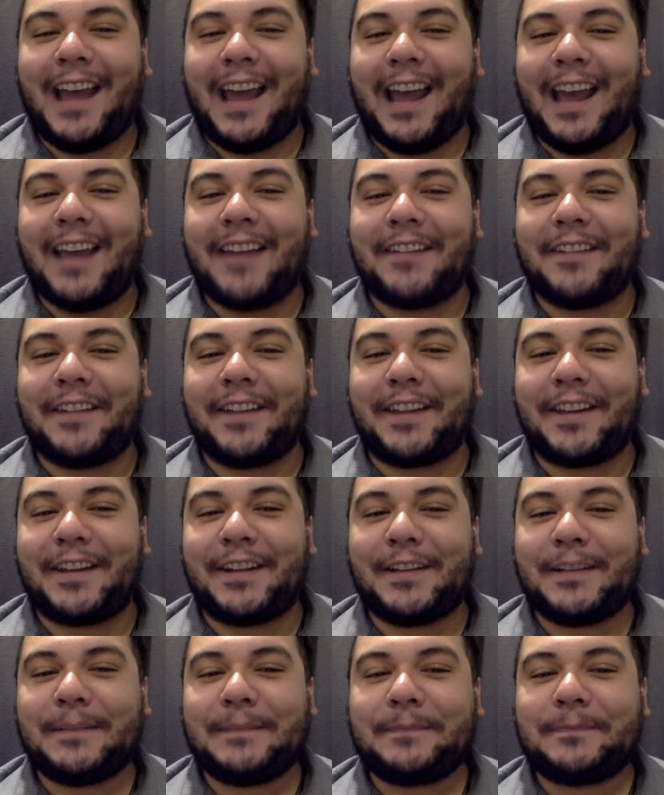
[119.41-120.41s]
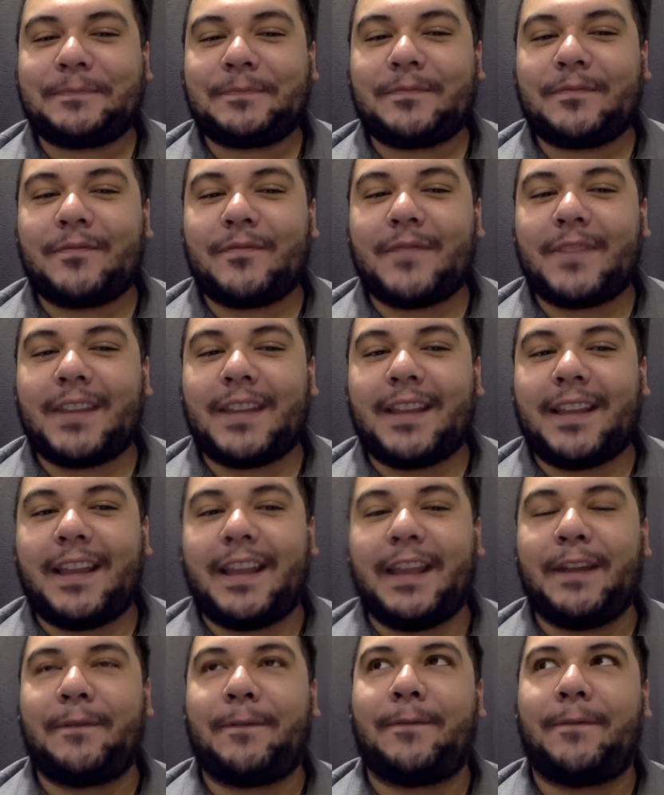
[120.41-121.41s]
and like,
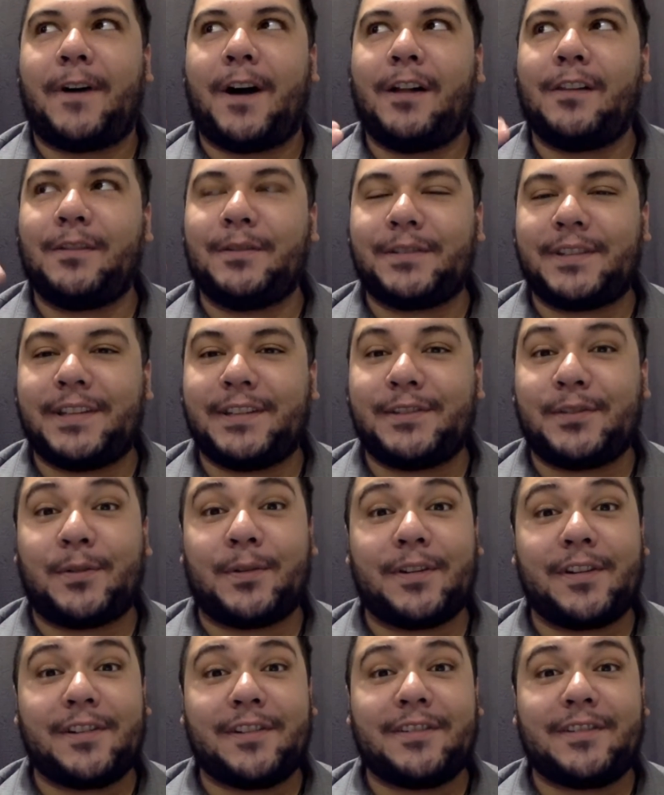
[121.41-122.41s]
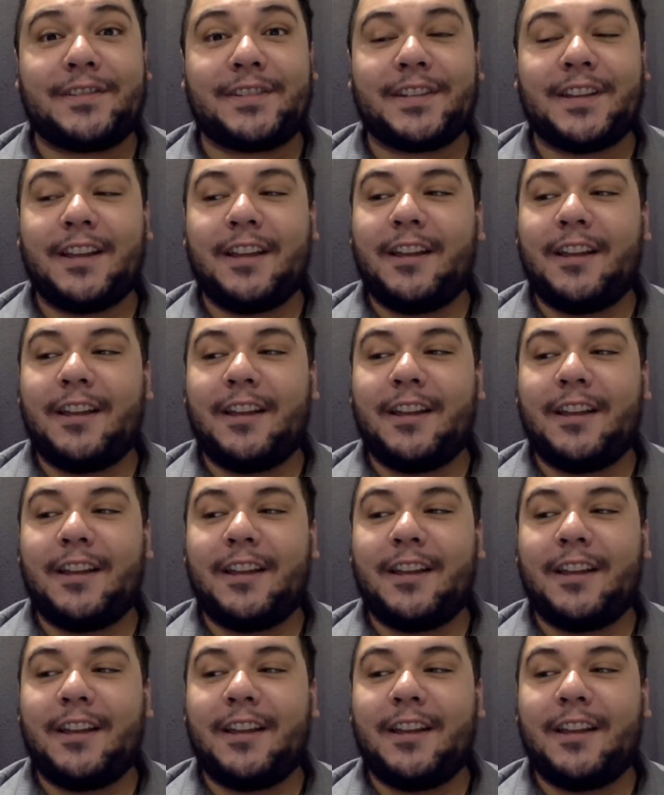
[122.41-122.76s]
it follows his orders,